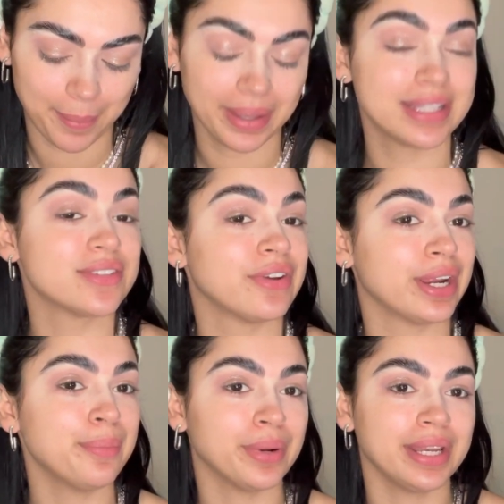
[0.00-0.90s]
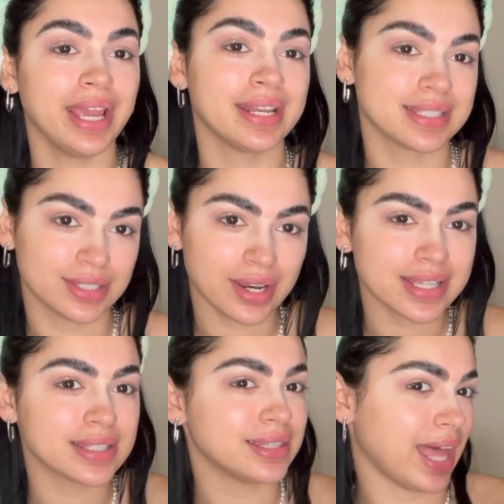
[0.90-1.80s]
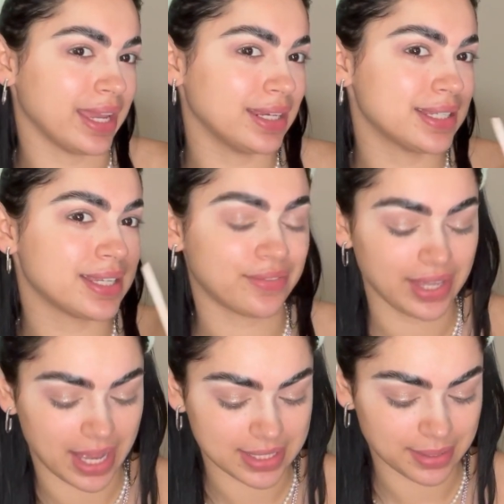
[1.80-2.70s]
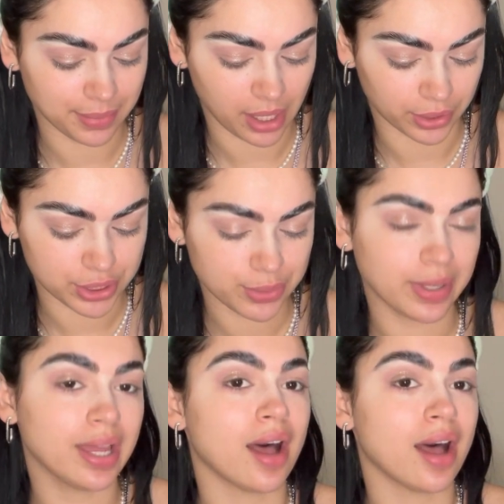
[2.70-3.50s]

It's very pretty, and it's not as light. It definitely has some color to it.